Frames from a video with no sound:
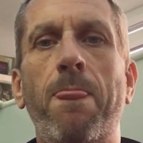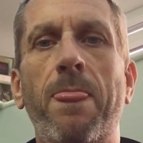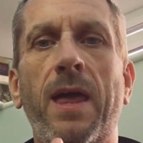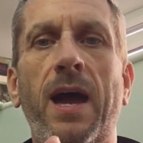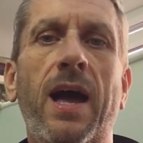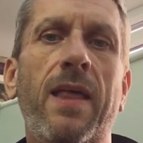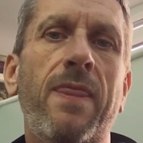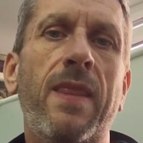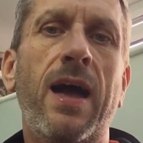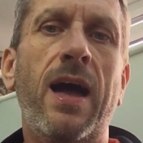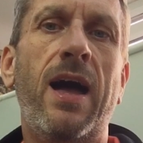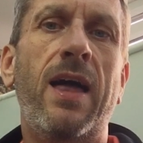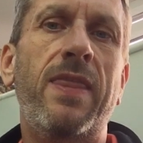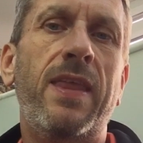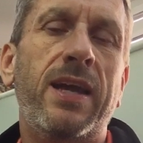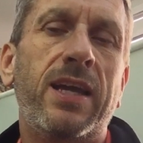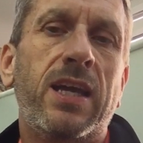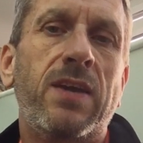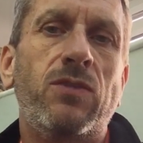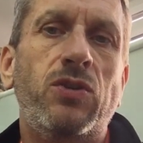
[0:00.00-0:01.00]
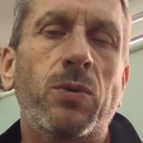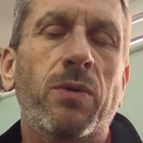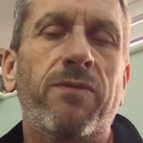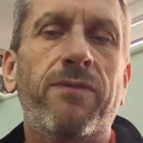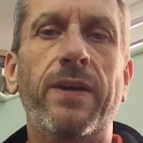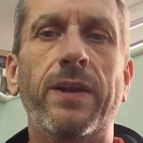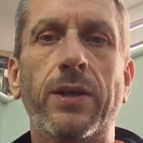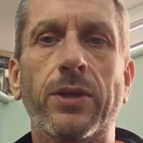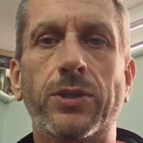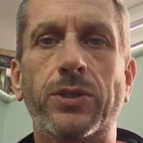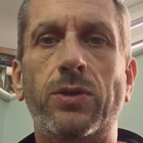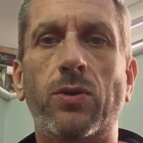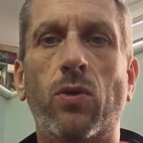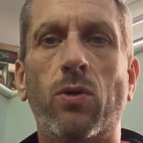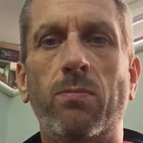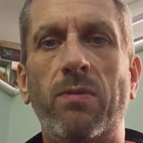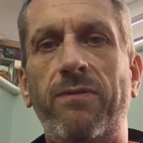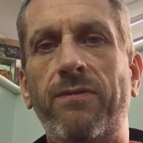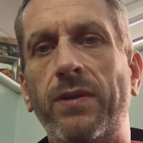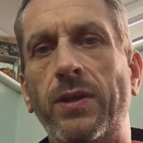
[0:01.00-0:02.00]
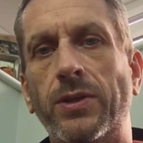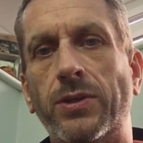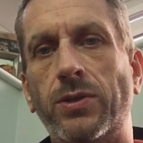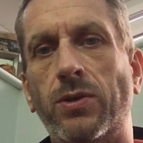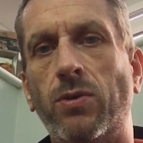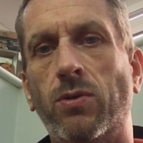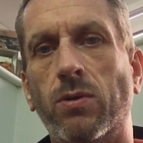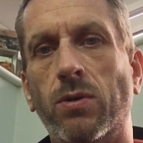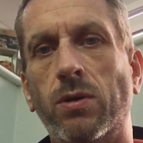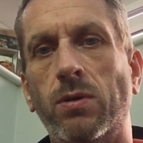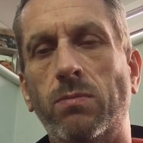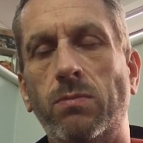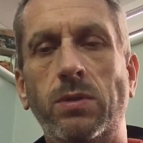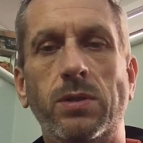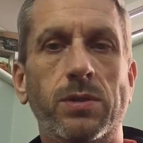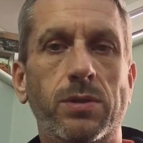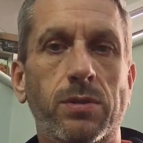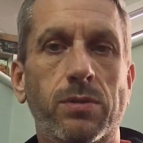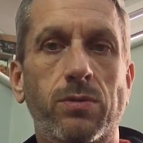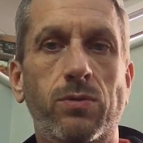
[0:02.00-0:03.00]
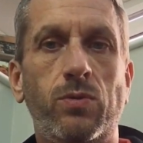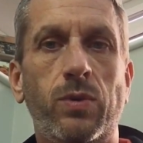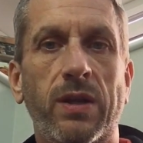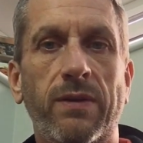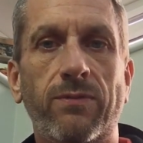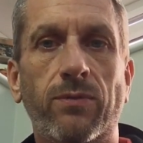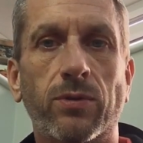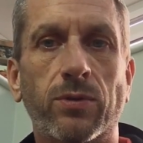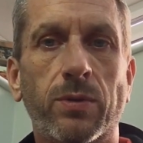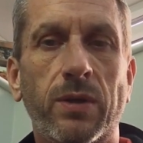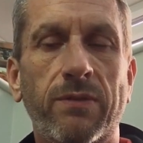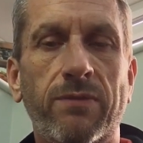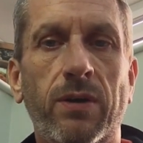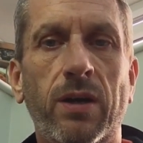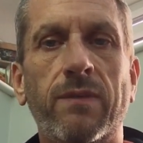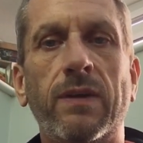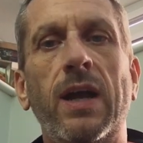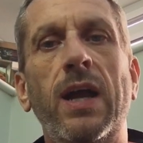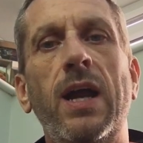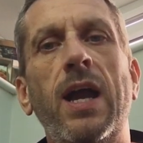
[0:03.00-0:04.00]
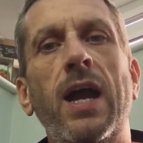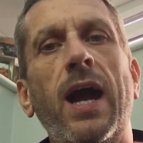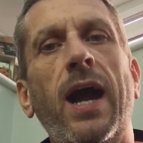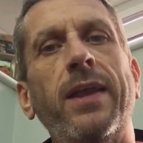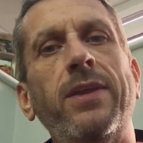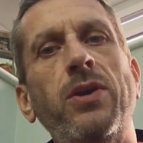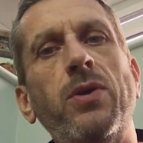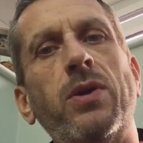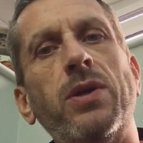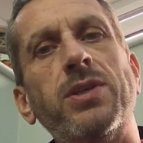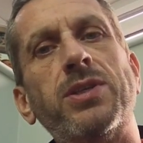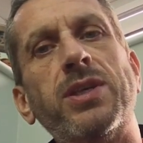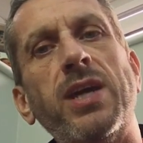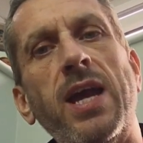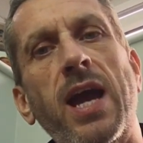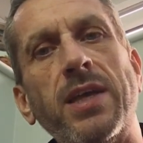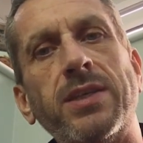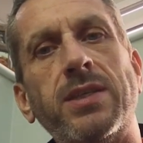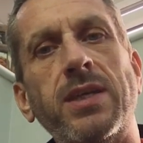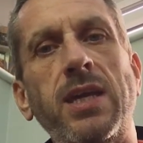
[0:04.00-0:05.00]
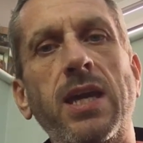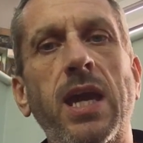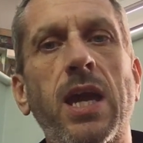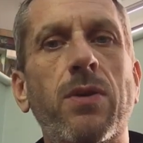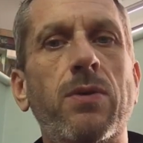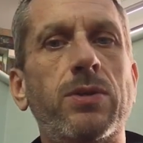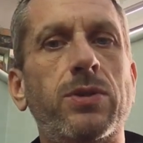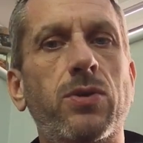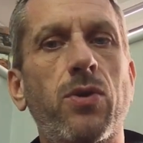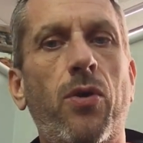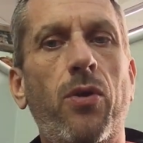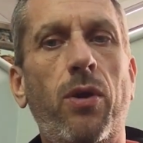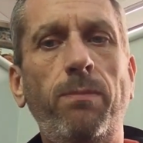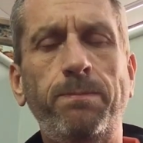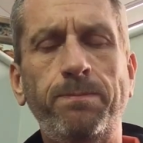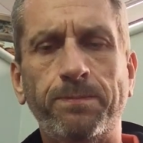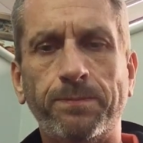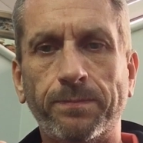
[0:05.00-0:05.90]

And that gives you a fitness score. My fitness score was 24, 25. And you can see as the year has gone on,